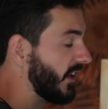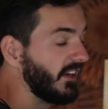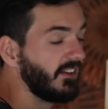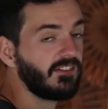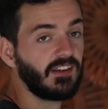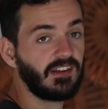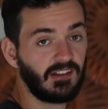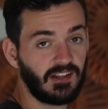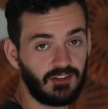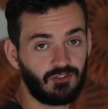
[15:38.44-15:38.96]

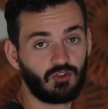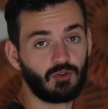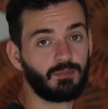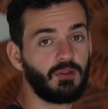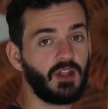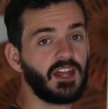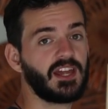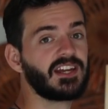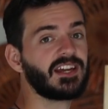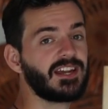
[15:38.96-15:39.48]
least unless you're
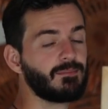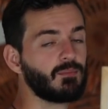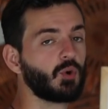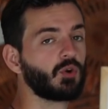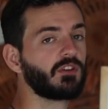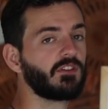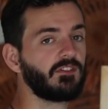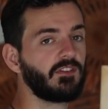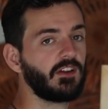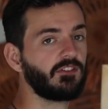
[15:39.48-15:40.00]
playing a
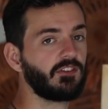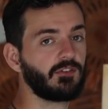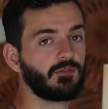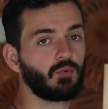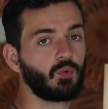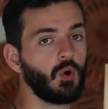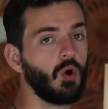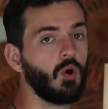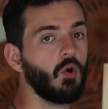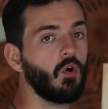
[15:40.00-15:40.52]
more
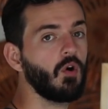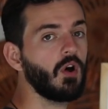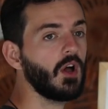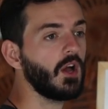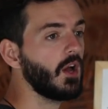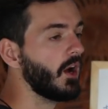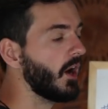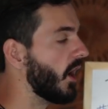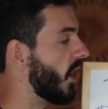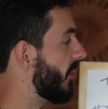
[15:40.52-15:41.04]
defensive role,
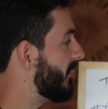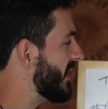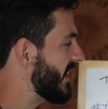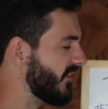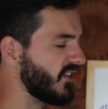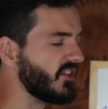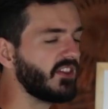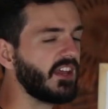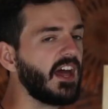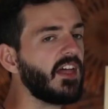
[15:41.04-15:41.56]

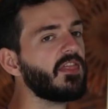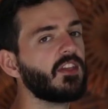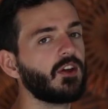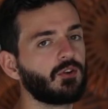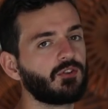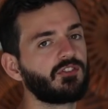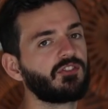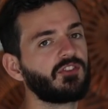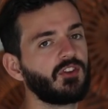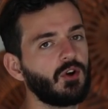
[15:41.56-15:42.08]
even then
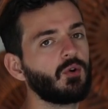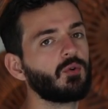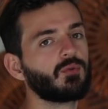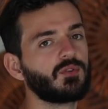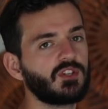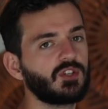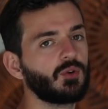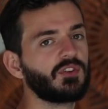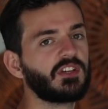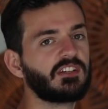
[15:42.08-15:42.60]
there's still,
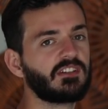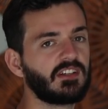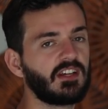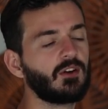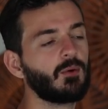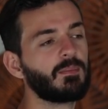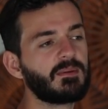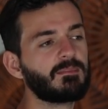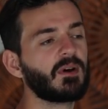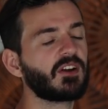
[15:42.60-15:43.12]

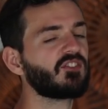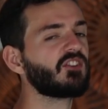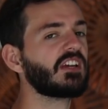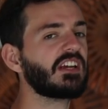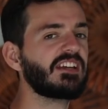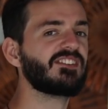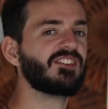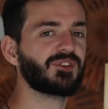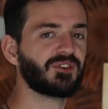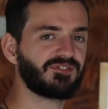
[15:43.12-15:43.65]
it'll be much
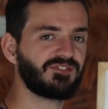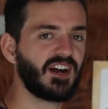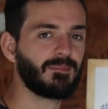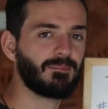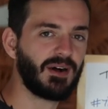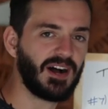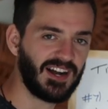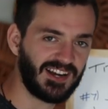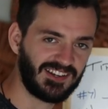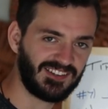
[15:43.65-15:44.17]
easier to
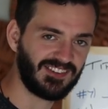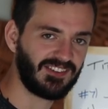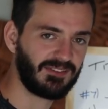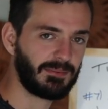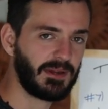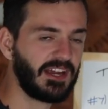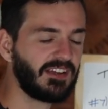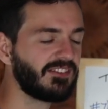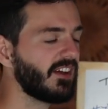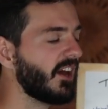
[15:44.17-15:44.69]
find pockets of
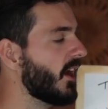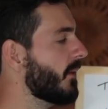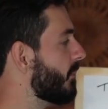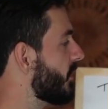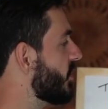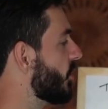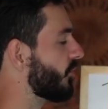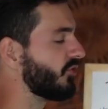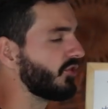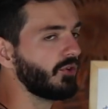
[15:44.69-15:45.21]
space,
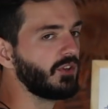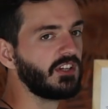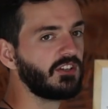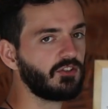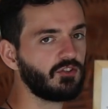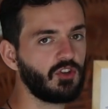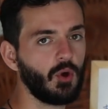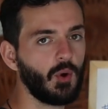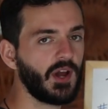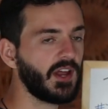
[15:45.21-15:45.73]
but you'll still need
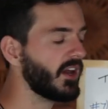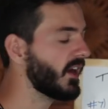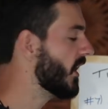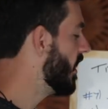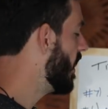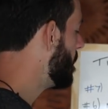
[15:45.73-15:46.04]
to do it.